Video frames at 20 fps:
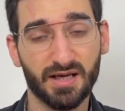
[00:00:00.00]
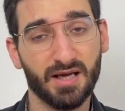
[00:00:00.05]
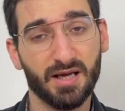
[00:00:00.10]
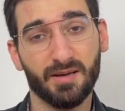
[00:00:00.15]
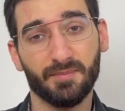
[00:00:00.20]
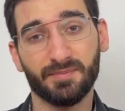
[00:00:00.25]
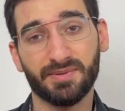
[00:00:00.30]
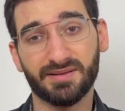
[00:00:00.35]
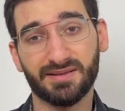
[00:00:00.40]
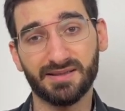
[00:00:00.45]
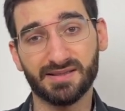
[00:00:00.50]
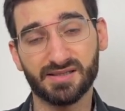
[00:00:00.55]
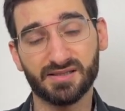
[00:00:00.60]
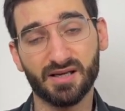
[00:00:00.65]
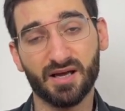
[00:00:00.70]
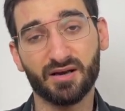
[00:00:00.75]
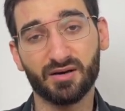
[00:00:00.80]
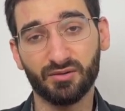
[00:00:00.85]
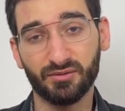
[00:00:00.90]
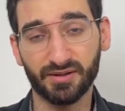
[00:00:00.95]
But it's not
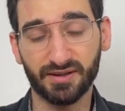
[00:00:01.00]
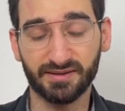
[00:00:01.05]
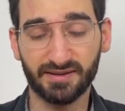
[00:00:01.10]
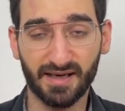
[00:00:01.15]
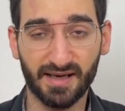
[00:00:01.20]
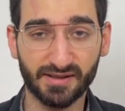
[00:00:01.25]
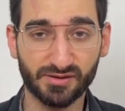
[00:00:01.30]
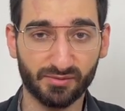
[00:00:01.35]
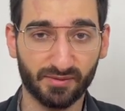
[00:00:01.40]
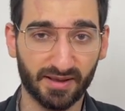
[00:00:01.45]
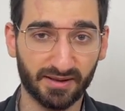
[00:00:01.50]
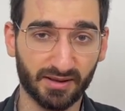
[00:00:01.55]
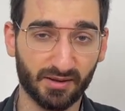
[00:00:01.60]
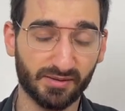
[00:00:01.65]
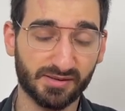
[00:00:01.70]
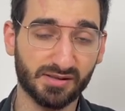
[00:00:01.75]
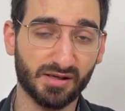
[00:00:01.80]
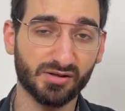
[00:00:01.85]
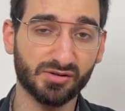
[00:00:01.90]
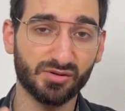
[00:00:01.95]
only that right now, it's
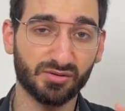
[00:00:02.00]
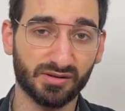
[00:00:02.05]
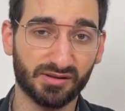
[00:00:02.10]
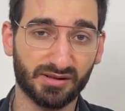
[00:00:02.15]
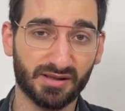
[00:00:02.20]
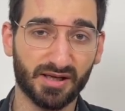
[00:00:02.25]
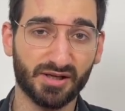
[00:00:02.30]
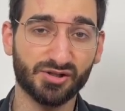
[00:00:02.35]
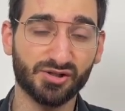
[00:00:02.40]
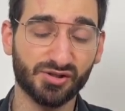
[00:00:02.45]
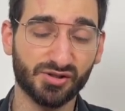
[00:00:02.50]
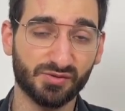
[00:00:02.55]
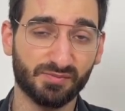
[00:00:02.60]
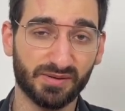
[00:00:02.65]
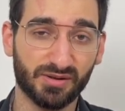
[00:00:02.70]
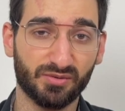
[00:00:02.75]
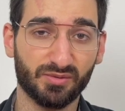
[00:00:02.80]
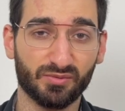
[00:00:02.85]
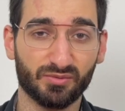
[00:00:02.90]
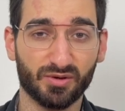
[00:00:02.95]
also the tensions
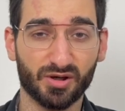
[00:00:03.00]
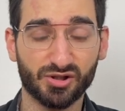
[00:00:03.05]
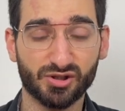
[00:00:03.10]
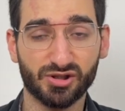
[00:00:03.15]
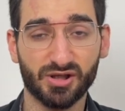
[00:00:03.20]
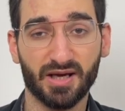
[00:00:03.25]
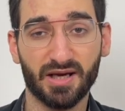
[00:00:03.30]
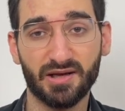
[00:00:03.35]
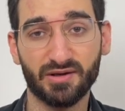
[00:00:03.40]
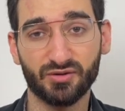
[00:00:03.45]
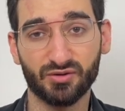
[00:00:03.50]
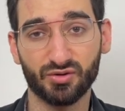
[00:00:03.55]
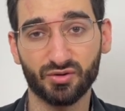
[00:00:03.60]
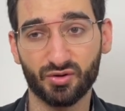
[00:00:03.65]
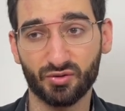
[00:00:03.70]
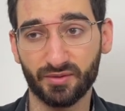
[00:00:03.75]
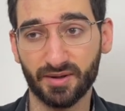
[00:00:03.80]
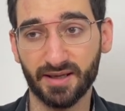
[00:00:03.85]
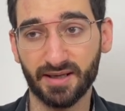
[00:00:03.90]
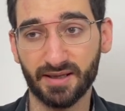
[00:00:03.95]
between Russia and
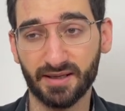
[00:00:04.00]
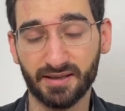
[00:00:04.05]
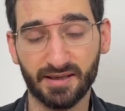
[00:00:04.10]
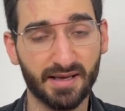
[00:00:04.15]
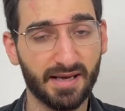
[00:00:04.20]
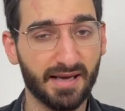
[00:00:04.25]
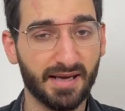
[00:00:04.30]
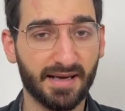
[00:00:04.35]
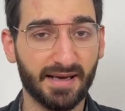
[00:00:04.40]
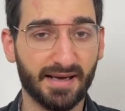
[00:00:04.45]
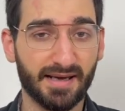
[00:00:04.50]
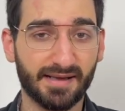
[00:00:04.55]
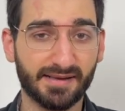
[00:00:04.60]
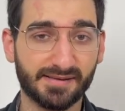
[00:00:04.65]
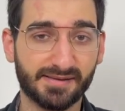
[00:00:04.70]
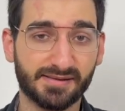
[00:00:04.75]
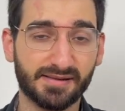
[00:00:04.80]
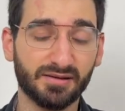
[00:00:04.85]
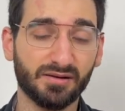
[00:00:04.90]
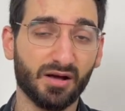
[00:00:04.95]
Ukraine, and
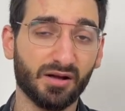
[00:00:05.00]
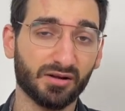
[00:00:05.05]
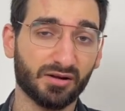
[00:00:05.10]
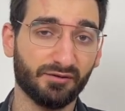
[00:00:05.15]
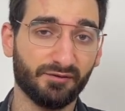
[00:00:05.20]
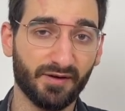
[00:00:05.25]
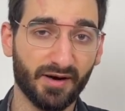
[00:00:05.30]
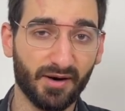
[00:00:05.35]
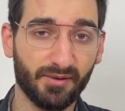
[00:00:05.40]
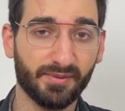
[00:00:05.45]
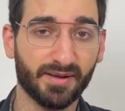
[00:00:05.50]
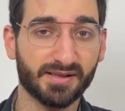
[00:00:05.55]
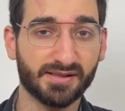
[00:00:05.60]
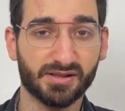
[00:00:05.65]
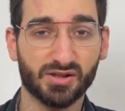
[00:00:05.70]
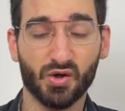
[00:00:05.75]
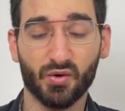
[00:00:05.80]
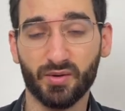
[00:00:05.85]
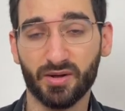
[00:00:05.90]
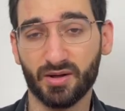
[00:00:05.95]
still all the variants
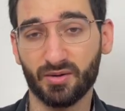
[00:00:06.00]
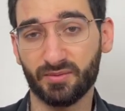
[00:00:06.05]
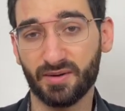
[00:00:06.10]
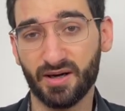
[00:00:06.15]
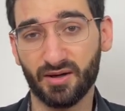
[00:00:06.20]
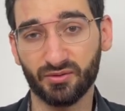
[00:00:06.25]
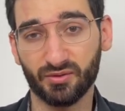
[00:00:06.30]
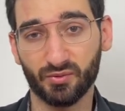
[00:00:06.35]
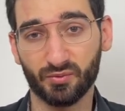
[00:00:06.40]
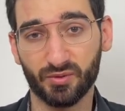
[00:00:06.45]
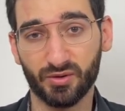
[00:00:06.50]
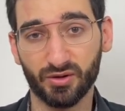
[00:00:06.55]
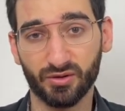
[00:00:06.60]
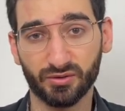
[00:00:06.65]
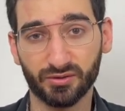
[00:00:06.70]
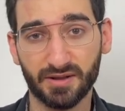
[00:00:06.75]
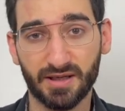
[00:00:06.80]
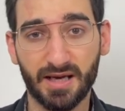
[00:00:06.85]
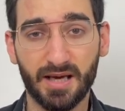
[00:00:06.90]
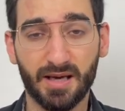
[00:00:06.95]
going around the world,
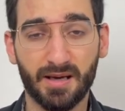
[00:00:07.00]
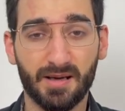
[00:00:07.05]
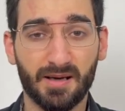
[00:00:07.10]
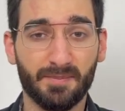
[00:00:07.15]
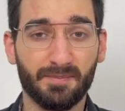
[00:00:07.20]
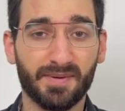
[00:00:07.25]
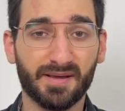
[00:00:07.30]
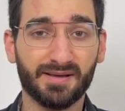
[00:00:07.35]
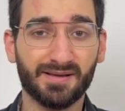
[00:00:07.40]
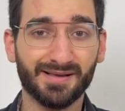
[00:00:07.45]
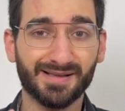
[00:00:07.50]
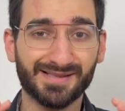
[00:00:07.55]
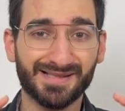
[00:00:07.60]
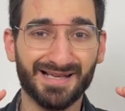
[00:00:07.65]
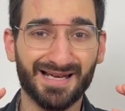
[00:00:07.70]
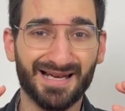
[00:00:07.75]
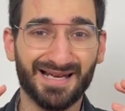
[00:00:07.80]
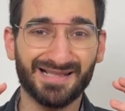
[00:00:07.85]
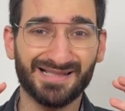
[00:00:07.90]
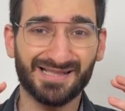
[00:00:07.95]
because
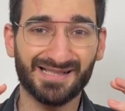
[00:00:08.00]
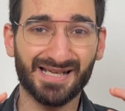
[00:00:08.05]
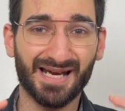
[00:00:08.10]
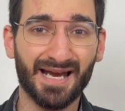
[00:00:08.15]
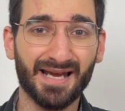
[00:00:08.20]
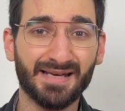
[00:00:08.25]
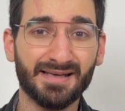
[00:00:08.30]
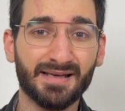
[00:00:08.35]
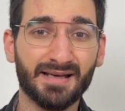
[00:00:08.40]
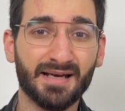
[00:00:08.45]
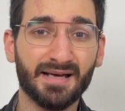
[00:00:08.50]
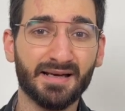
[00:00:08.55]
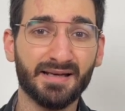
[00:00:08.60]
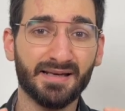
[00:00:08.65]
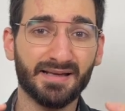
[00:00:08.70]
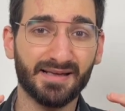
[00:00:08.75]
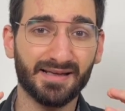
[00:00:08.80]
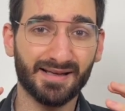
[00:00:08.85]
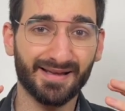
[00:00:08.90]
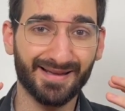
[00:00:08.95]
China
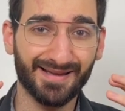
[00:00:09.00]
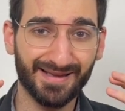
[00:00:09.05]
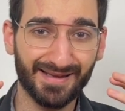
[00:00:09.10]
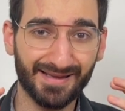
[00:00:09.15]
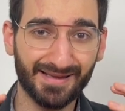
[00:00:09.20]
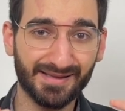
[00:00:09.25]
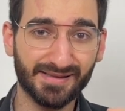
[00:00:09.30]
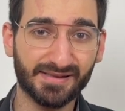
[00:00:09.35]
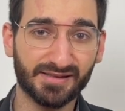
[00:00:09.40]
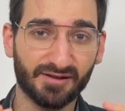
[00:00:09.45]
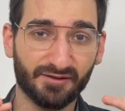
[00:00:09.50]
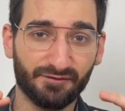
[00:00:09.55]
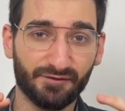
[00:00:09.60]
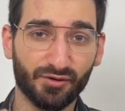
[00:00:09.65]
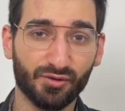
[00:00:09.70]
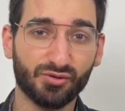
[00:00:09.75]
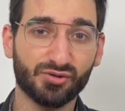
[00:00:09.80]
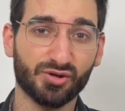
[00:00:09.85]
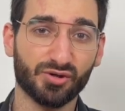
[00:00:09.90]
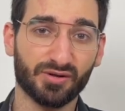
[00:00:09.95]
is the
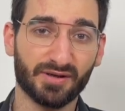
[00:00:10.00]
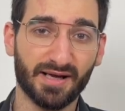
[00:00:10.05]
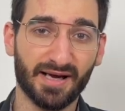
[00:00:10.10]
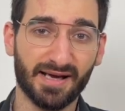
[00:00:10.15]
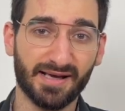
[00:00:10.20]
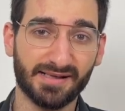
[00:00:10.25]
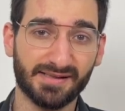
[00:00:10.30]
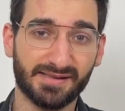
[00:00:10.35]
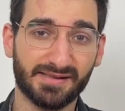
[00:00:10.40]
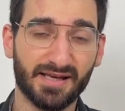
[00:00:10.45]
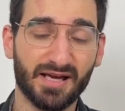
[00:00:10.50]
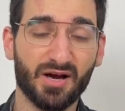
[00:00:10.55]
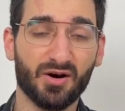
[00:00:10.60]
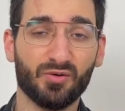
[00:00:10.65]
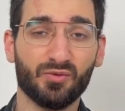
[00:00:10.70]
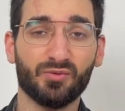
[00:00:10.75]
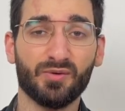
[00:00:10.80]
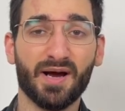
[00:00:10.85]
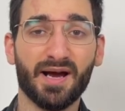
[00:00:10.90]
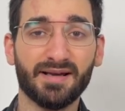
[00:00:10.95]
future, guys. They are
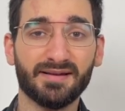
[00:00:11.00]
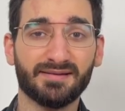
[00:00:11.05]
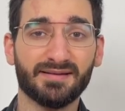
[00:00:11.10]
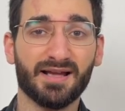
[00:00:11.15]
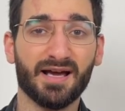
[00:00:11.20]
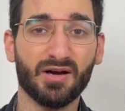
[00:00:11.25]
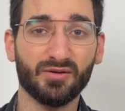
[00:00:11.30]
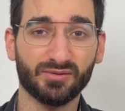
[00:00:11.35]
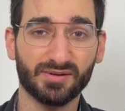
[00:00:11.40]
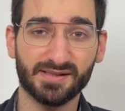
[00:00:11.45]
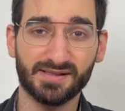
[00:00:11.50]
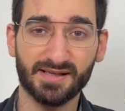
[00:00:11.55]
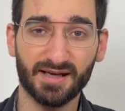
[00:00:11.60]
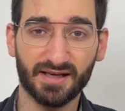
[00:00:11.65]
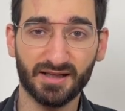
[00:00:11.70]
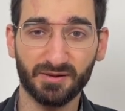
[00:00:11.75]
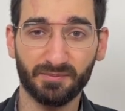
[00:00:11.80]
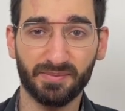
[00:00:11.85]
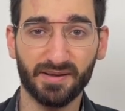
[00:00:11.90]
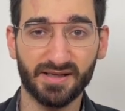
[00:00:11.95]
right now the second
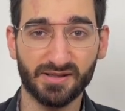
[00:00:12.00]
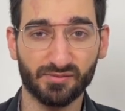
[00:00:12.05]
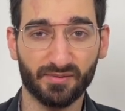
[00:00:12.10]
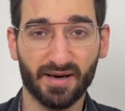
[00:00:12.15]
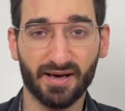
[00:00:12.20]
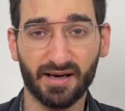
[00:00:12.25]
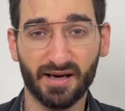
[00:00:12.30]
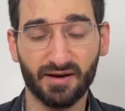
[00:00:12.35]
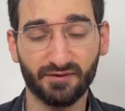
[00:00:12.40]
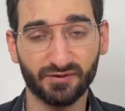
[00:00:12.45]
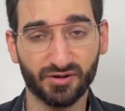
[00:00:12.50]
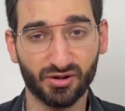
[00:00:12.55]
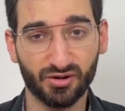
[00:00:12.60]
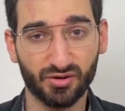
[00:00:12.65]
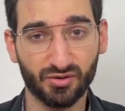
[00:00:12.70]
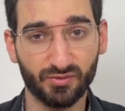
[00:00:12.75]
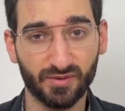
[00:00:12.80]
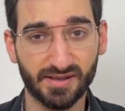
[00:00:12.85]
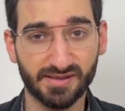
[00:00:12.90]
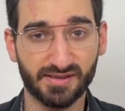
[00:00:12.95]
place right after
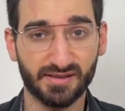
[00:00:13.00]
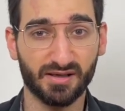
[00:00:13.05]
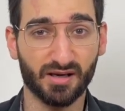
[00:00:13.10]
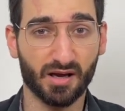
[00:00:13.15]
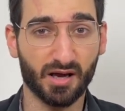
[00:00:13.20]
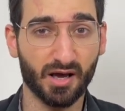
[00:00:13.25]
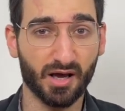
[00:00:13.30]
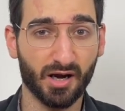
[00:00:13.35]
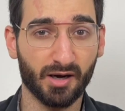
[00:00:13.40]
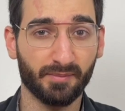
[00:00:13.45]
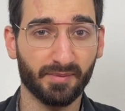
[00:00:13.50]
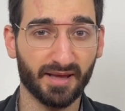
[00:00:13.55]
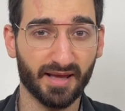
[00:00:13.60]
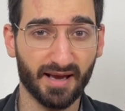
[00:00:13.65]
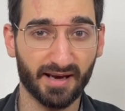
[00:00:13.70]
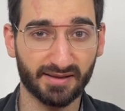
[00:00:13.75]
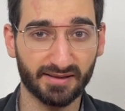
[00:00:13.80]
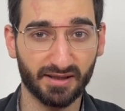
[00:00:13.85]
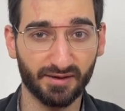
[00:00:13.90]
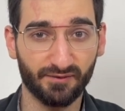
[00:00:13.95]
US in economic
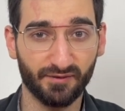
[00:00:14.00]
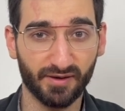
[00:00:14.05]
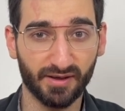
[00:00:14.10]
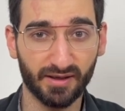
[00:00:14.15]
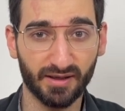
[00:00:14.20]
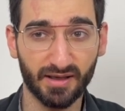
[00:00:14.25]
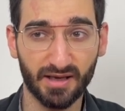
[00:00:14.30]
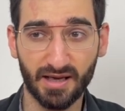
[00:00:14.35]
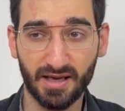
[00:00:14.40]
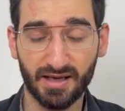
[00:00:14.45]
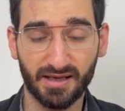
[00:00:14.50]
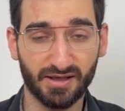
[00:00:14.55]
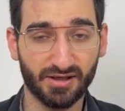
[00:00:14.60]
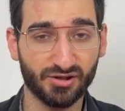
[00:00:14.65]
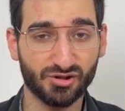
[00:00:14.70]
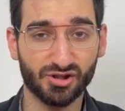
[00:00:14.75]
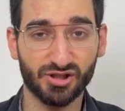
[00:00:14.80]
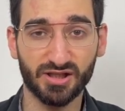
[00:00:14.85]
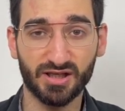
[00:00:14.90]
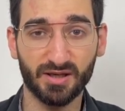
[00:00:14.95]
activity, in
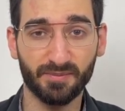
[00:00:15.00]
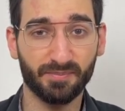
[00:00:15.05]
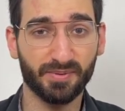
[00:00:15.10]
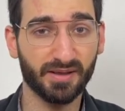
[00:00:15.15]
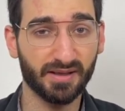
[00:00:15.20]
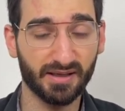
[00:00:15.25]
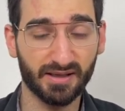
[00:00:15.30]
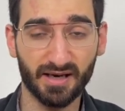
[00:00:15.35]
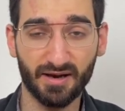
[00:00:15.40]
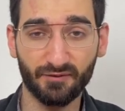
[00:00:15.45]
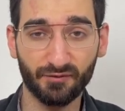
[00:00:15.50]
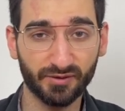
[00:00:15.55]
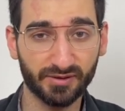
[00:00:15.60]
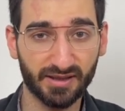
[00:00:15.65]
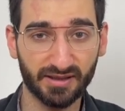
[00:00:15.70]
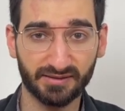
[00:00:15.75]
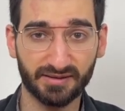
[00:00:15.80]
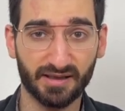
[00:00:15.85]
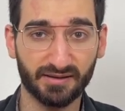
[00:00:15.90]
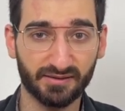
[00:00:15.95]
GDP, in everything
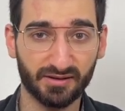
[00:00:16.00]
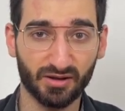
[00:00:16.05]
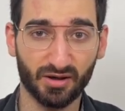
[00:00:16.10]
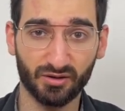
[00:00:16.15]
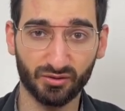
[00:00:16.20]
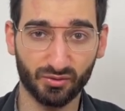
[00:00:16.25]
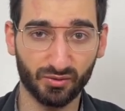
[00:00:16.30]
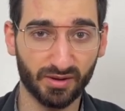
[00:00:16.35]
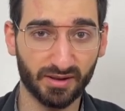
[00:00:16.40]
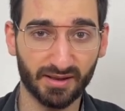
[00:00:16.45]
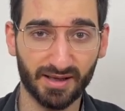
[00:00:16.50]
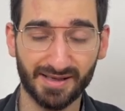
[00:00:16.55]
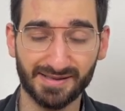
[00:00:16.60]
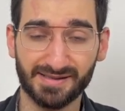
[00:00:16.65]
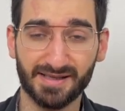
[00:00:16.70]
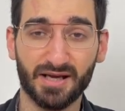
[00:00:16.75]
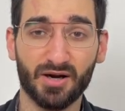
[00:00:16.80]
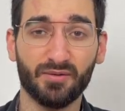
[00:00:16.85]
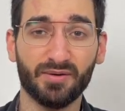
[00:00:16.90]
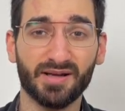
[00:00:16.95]
that they are doing, guys. They
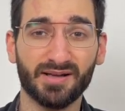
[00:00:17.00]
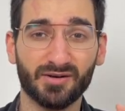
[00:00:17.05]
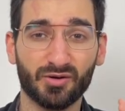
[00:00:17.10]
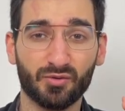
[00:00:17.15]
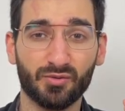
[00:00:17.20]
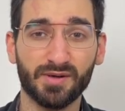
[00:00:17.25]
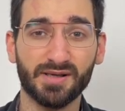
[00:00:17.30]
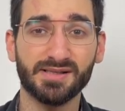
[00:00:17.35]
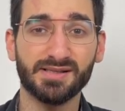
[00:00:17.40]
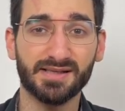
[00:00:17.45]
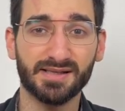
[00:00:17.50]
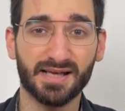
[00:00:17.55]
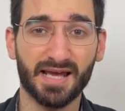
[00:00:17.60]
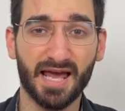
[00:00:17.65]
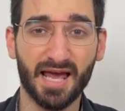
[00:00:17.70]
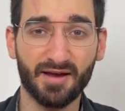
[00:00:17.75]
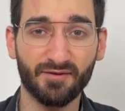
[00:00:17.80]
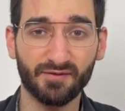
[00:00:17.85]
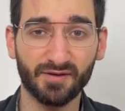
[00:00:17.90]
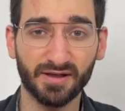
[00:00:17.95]
are increasing
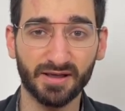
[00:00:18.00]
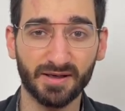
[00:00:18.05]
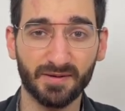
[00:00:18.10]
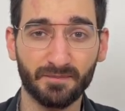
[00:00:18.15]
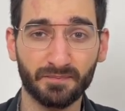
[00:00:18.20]
heavily.